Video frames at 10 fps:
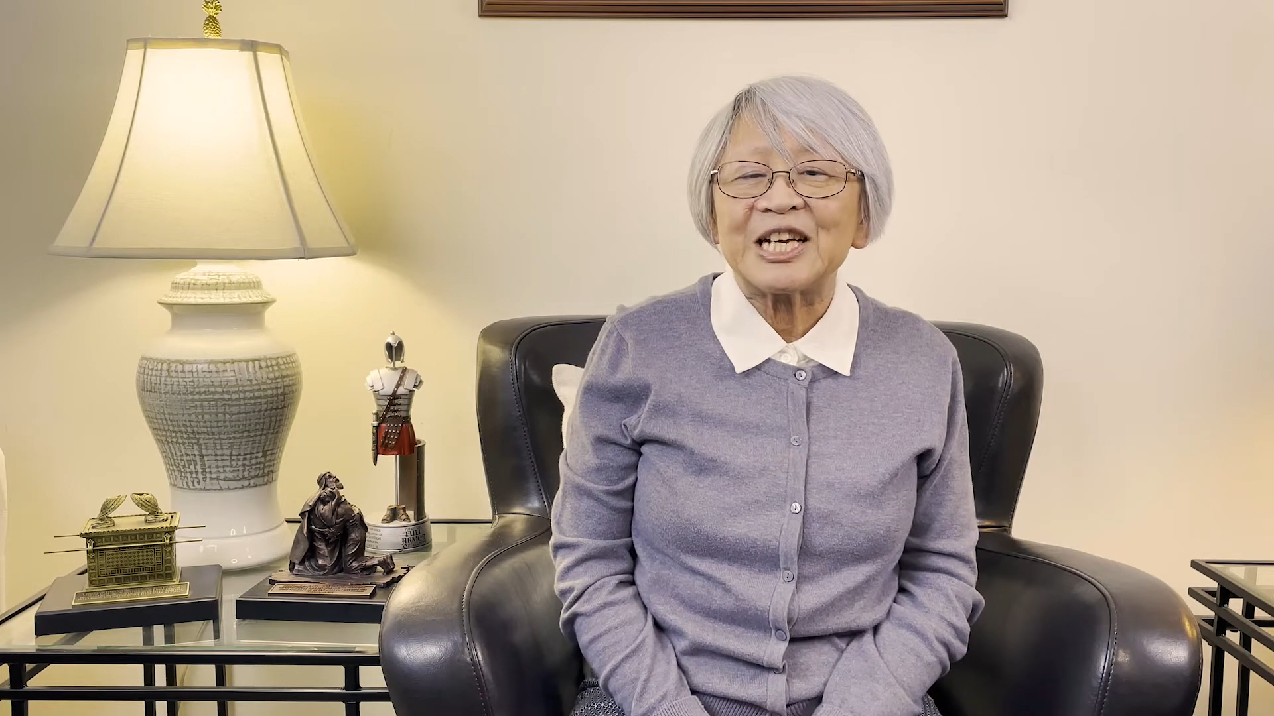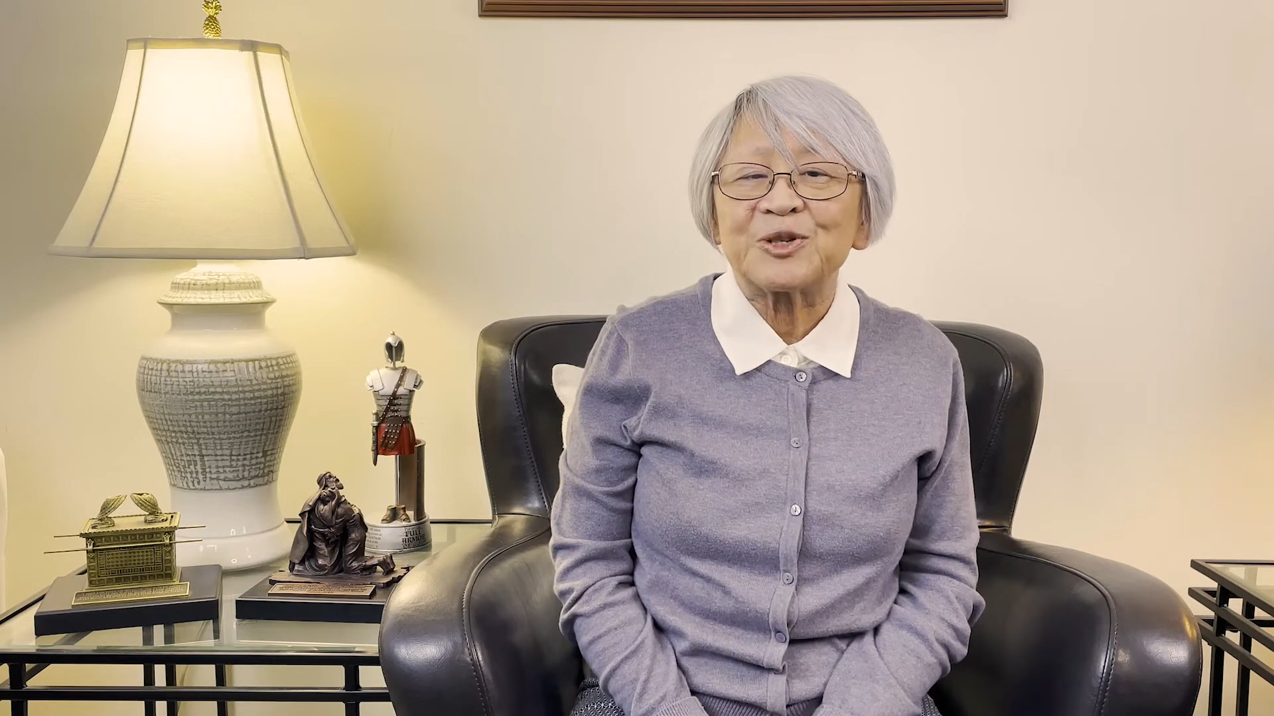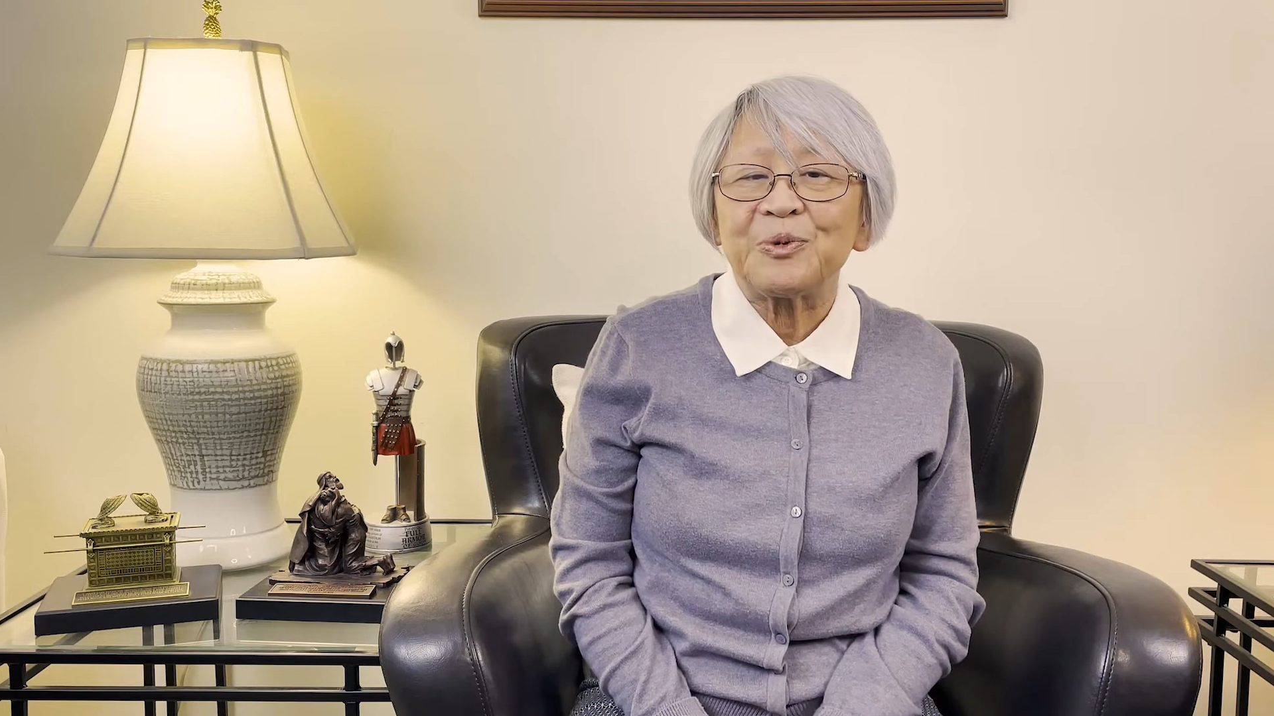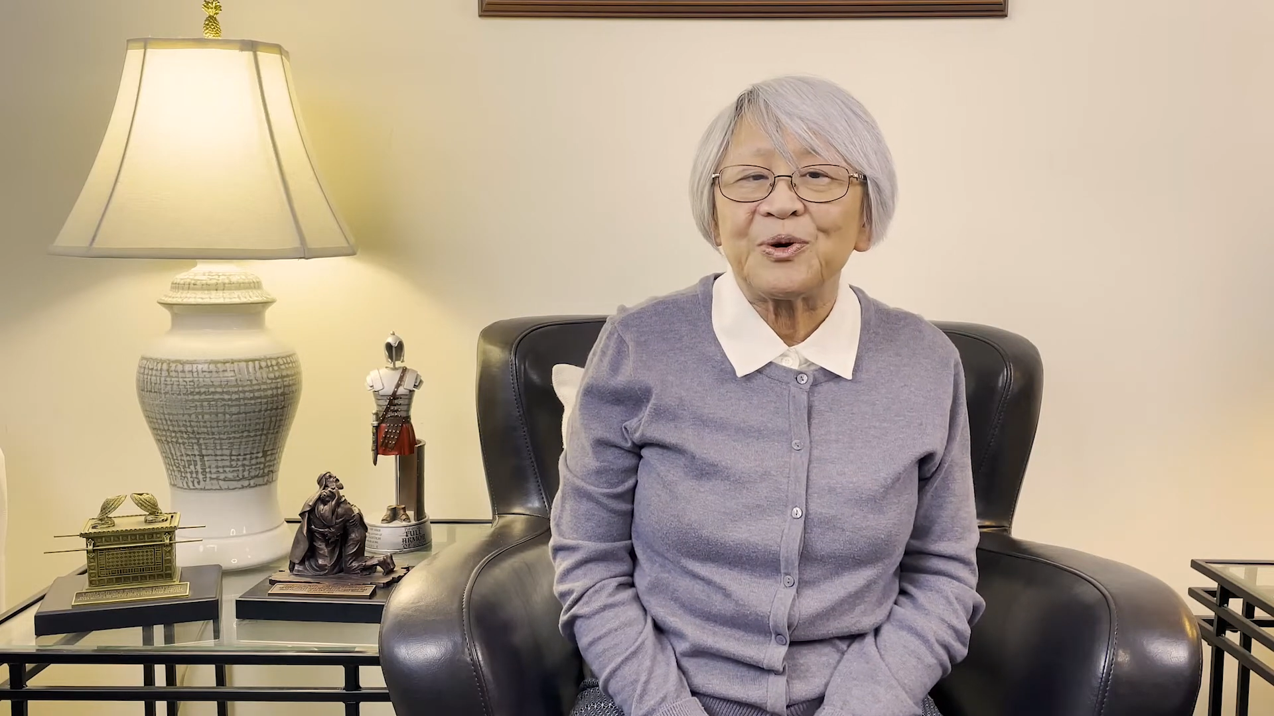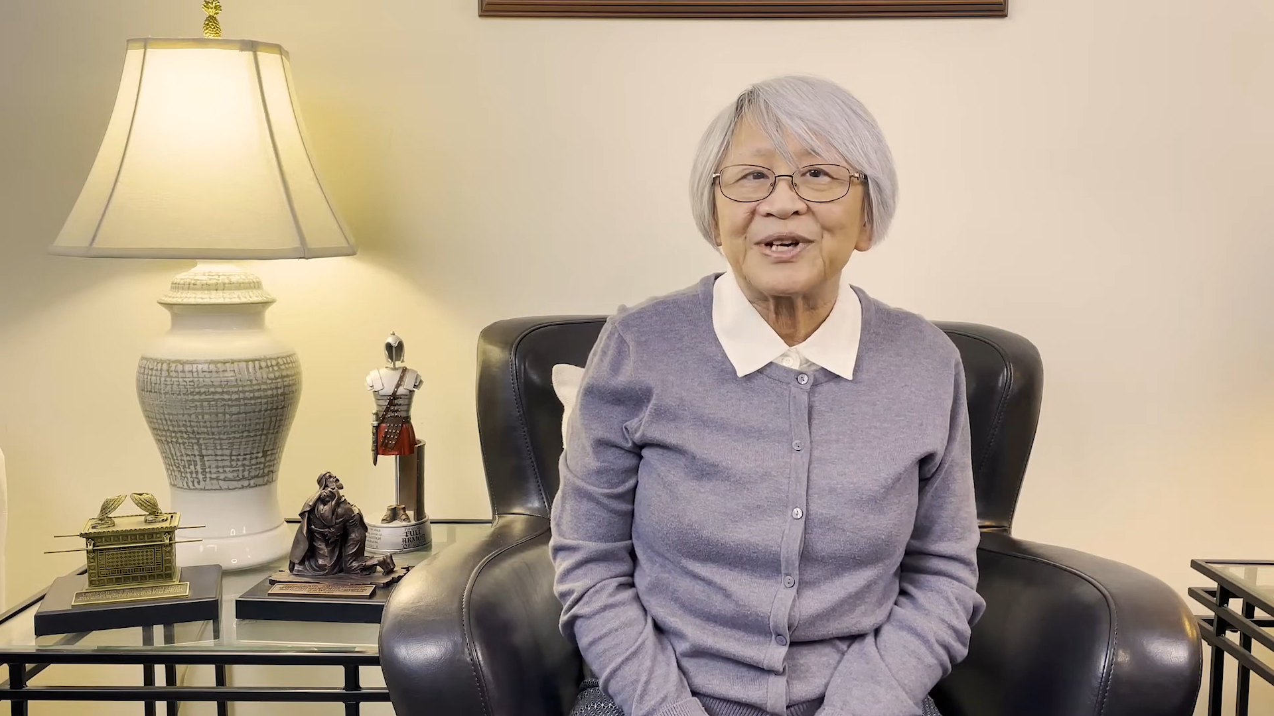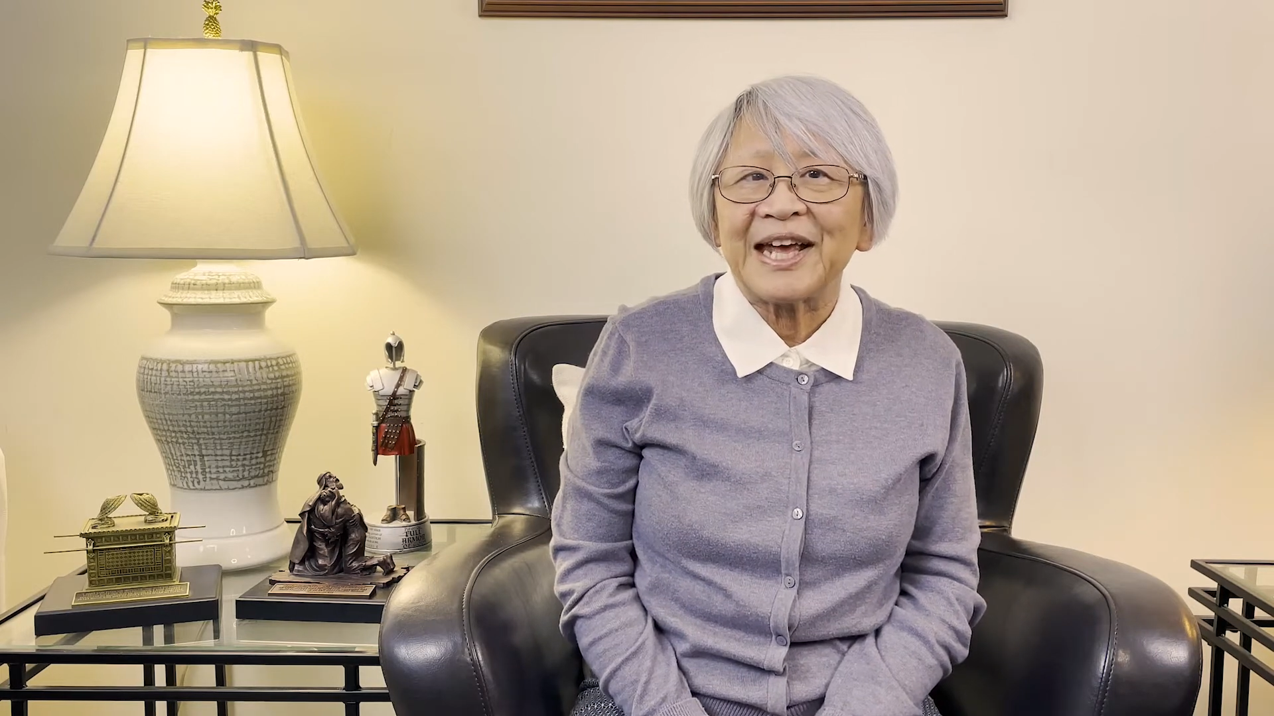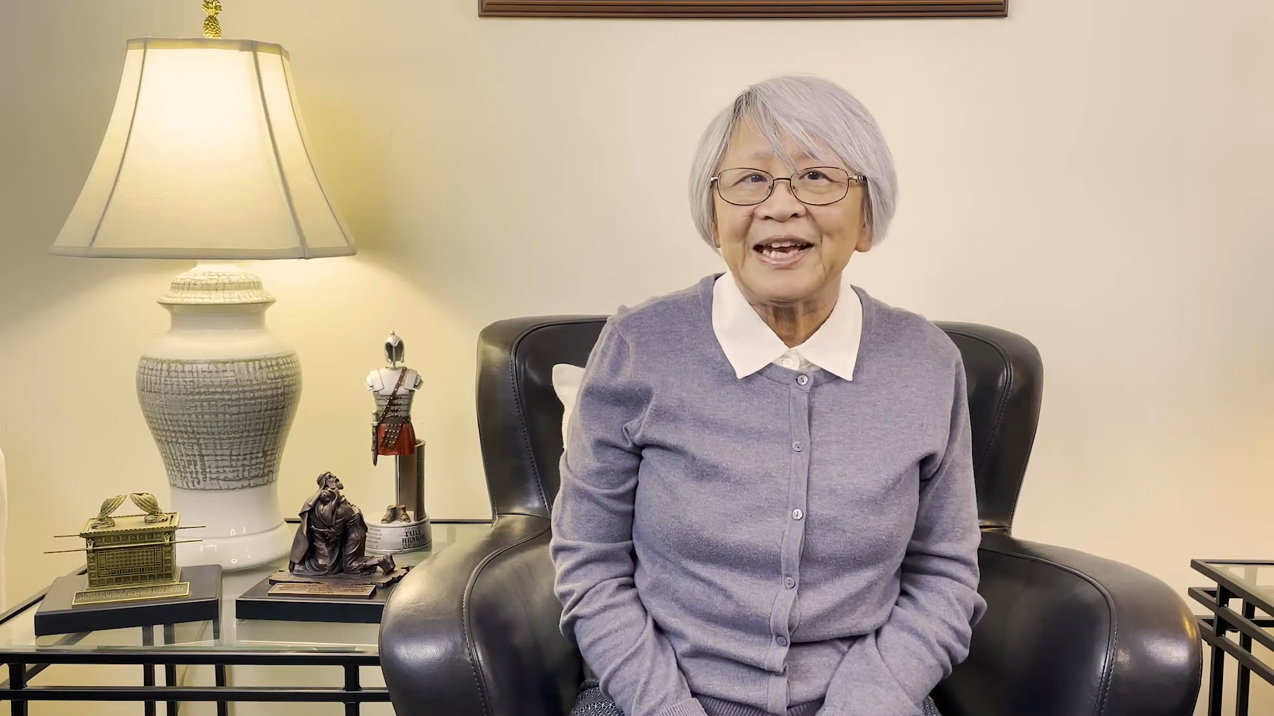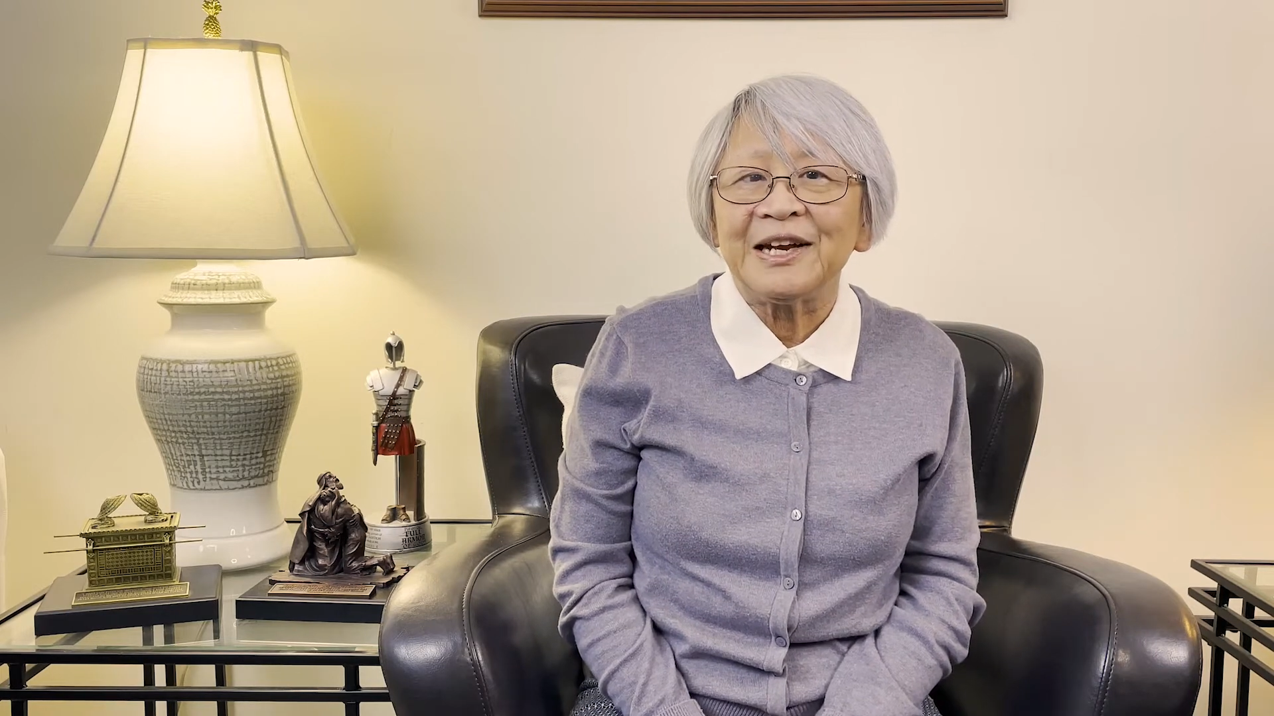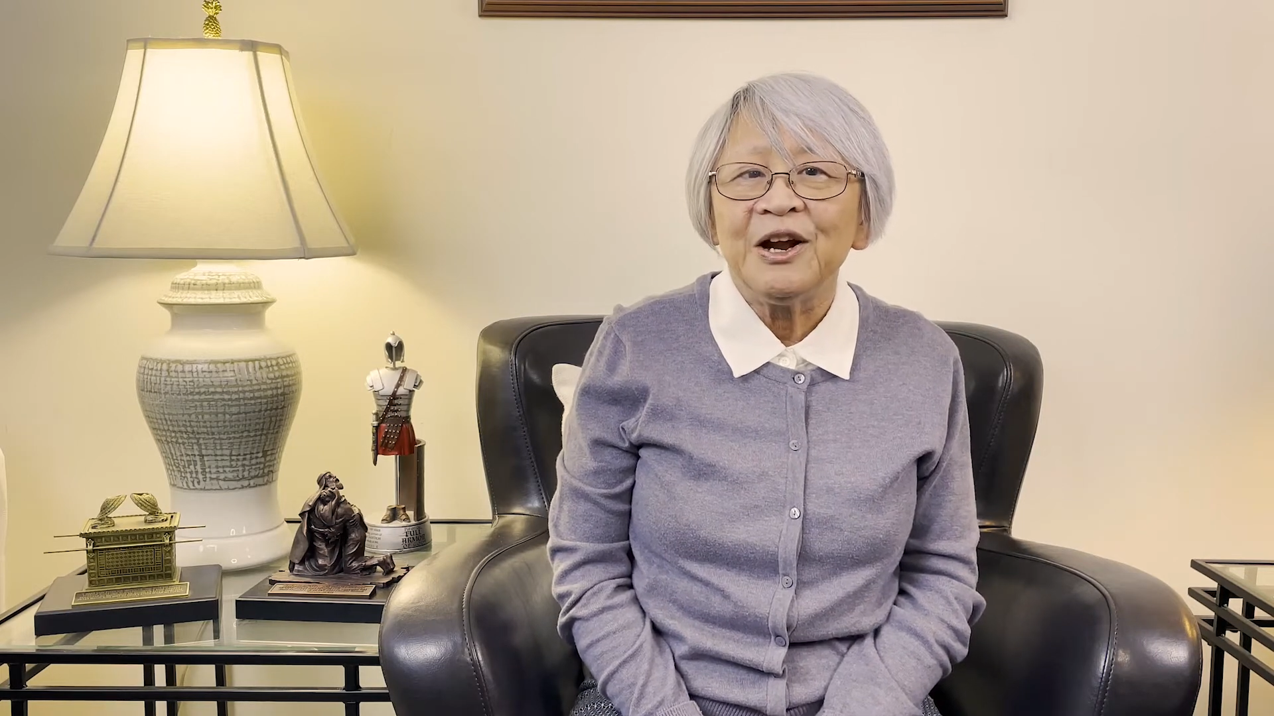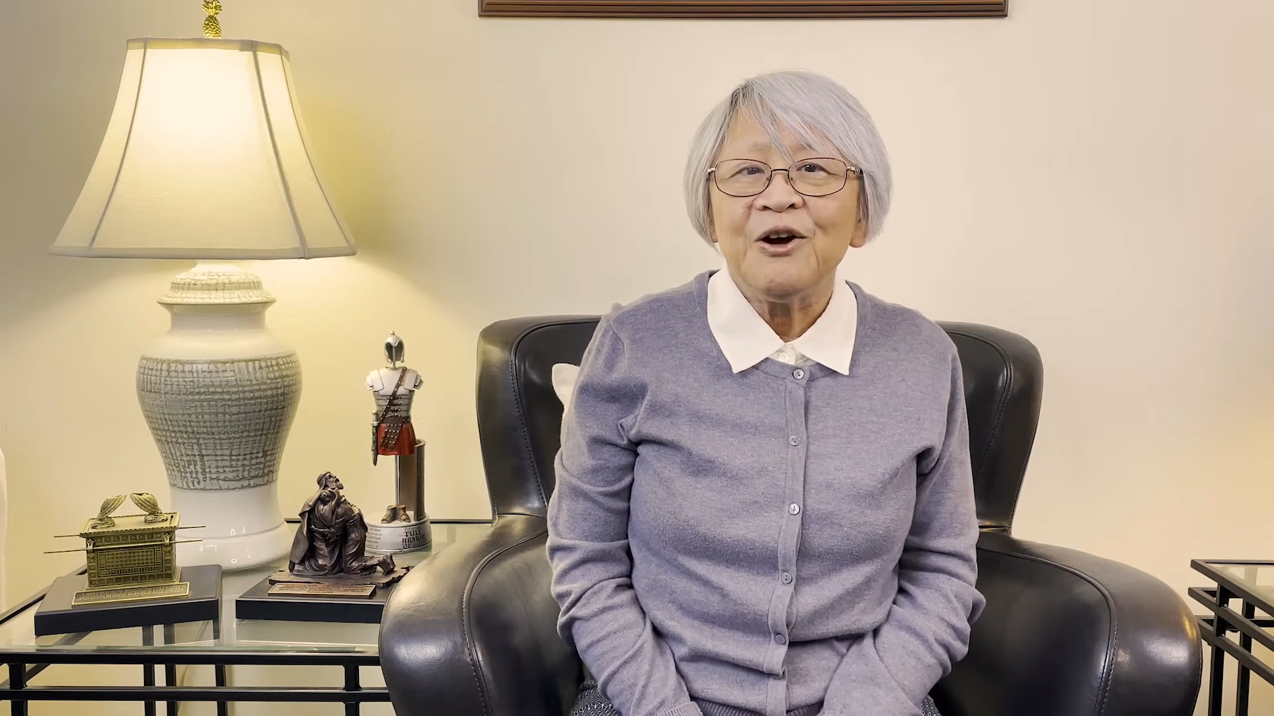explored
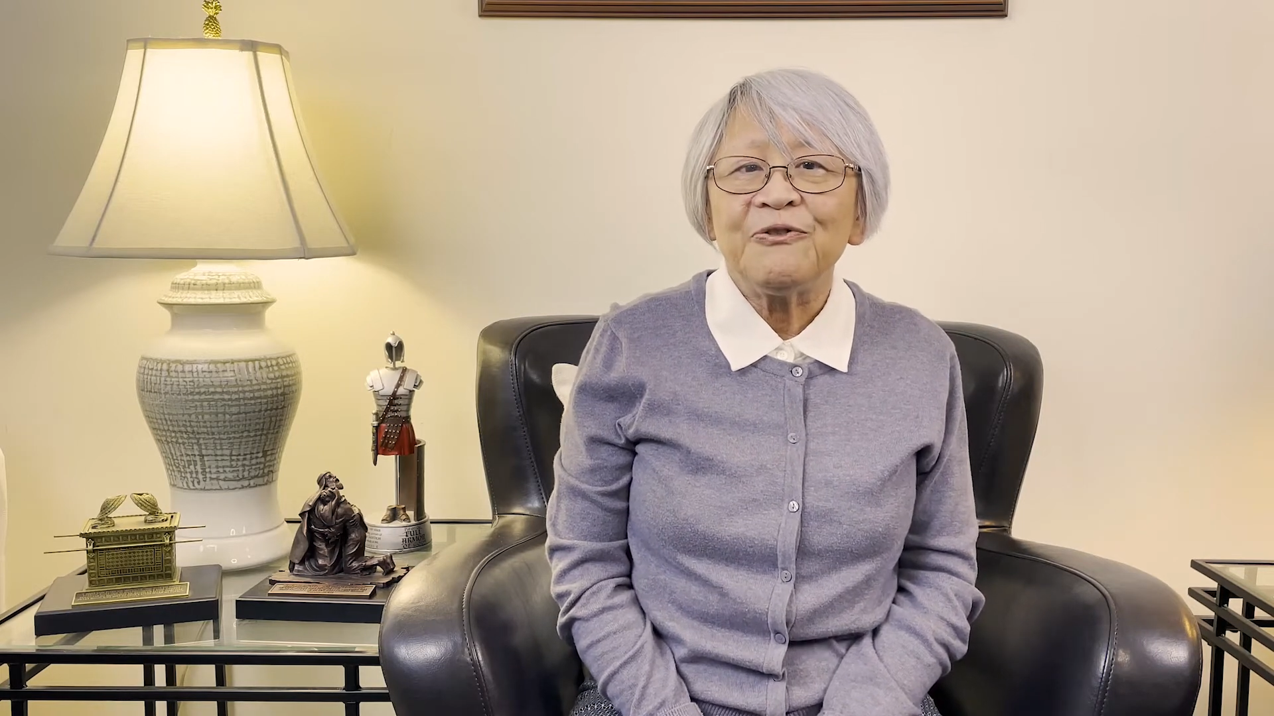Canaan